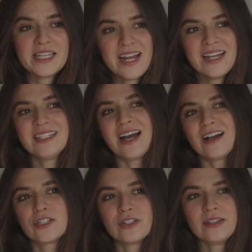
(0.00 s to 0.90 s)
Today is
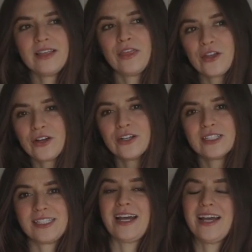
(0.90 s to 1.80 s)
actually
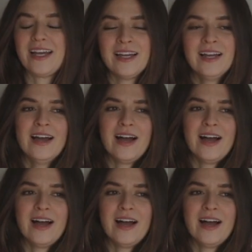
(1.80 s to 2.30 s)
Thursday.